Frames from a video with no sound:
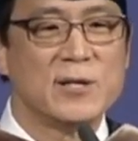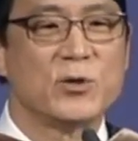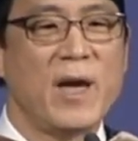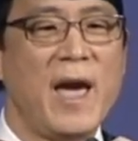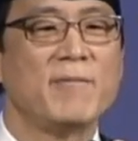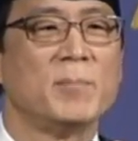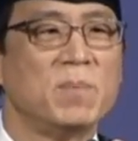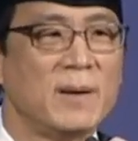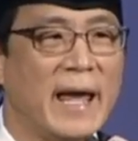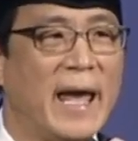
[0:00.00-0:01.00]
to have a
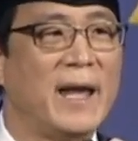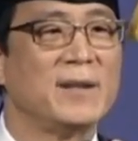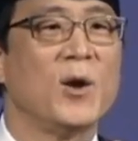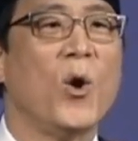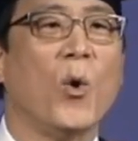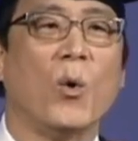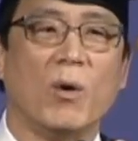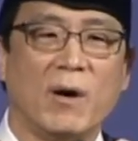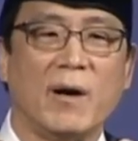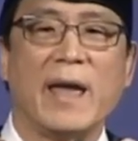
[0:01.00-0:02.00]
plan
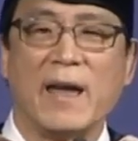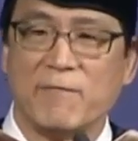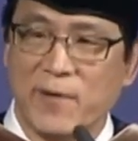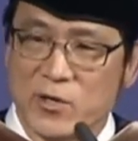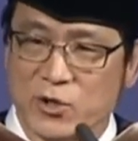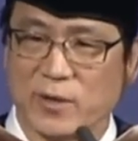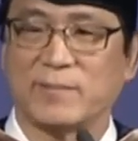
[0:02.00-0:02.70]
or a vision.